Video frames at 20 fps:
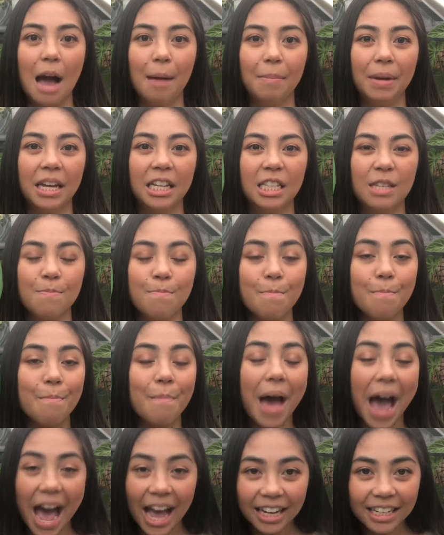It's
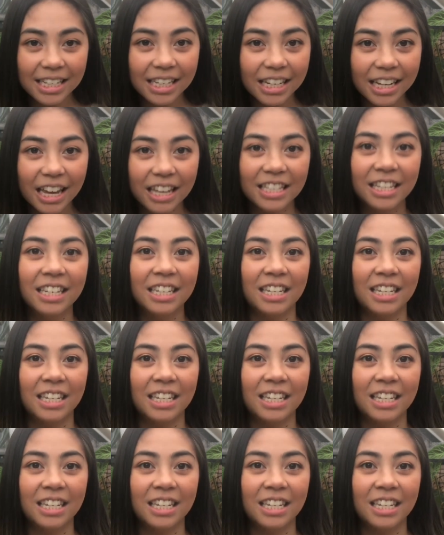matte to